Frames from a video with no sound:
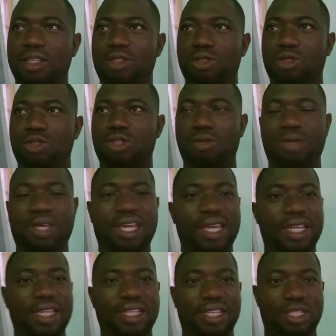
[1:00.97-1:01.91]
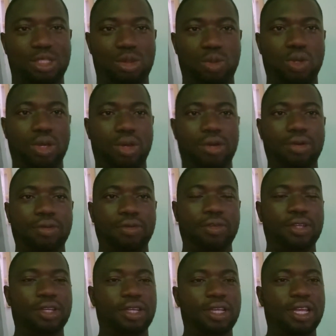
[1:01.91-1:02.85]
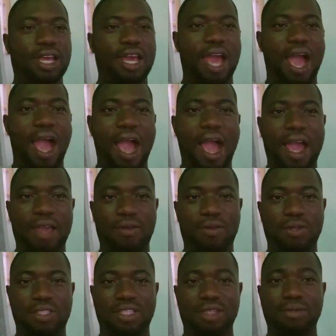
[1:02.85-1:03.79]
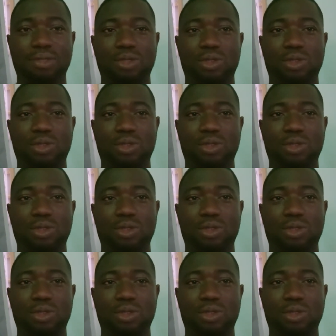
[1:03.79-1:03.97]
to some end as well, I was able